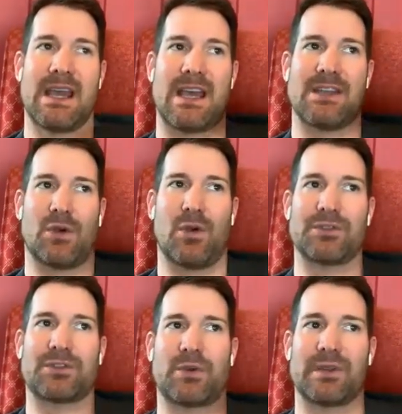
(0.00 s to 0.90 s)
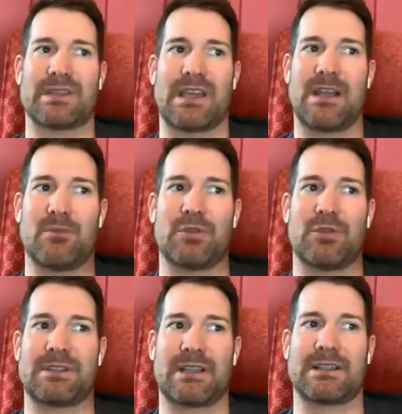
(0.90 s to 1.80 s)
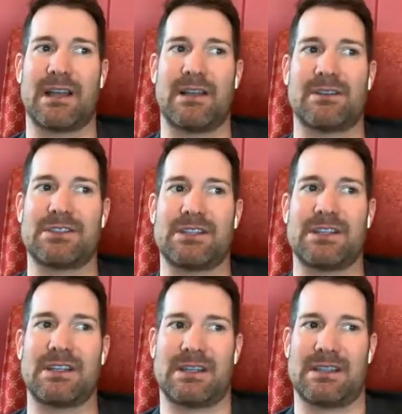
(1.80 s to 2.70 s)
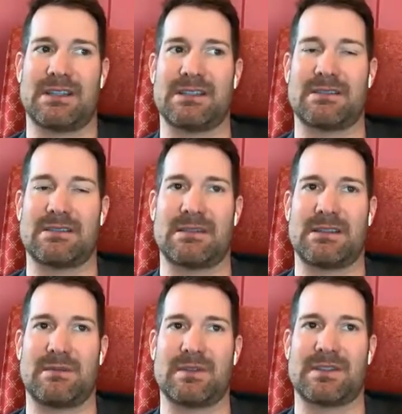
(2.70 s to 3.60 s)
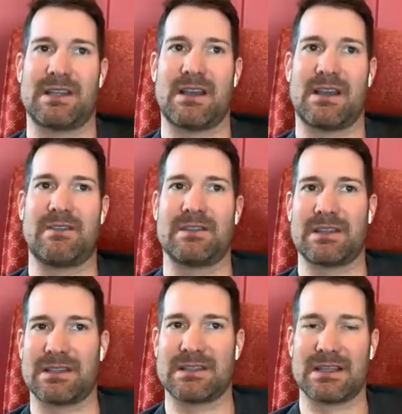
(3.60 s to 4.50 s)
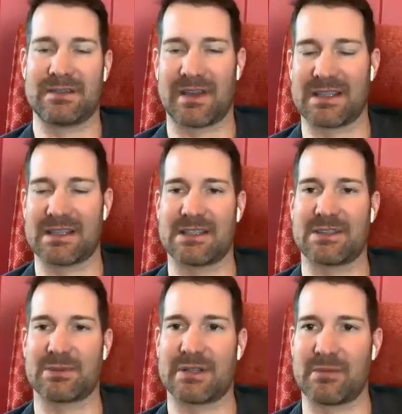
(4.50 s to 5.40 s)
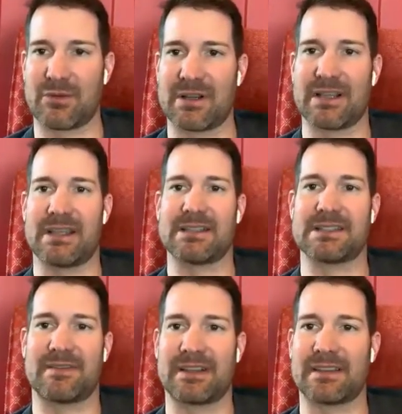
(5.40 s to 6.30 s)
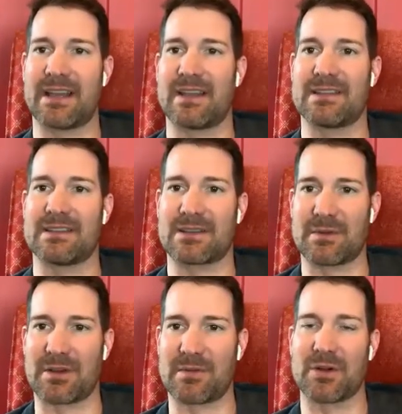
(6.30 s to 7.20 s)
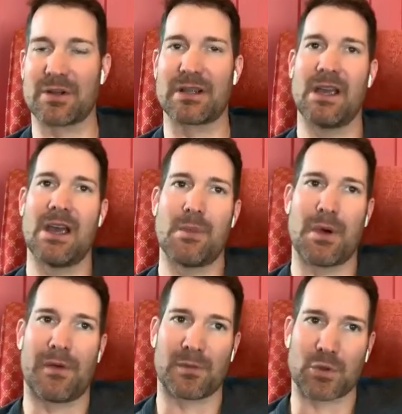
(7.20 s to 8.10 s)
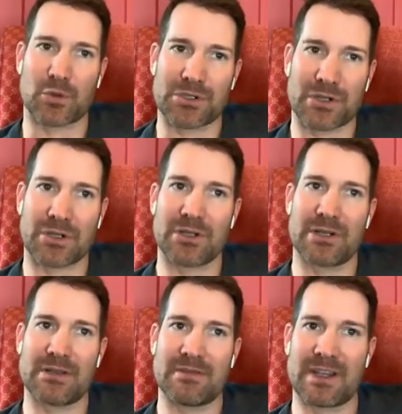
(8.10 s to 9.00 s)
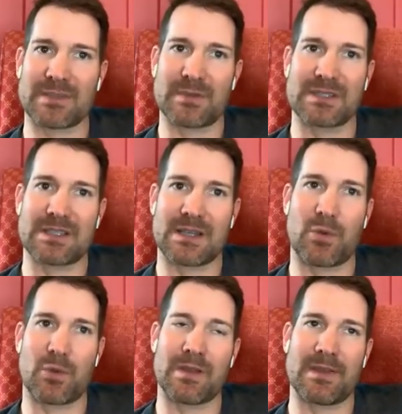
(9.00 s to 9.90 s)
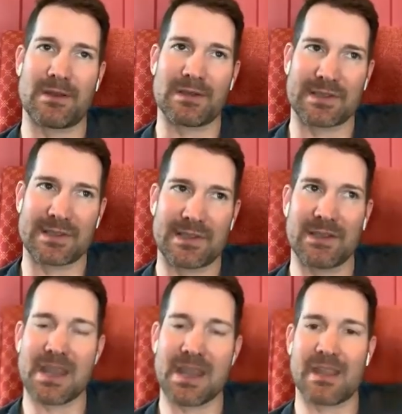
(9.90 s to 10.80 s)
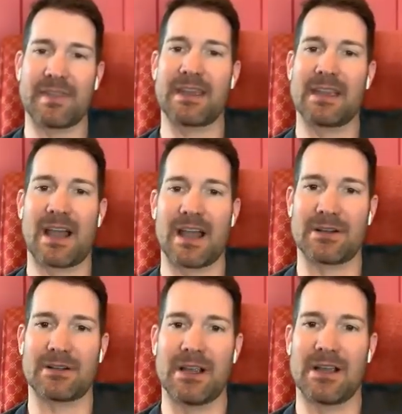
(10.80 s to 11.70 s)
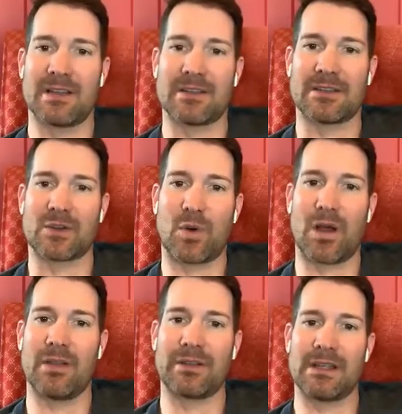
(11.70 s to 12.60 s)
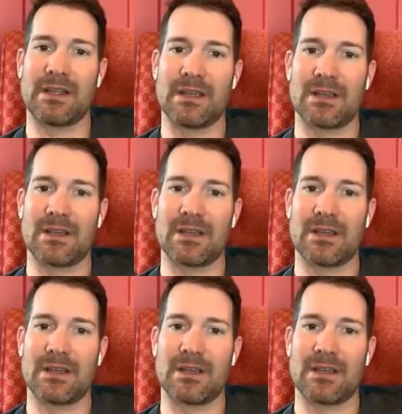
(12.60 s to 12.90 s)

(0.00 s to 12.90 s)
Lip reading: as old school as camera technology is, I'm gonna say obviously it's not as fancy as 3D printing and stuff like that that's coming on the market. But from a return on investment standpoint, there is still nothing higher than quality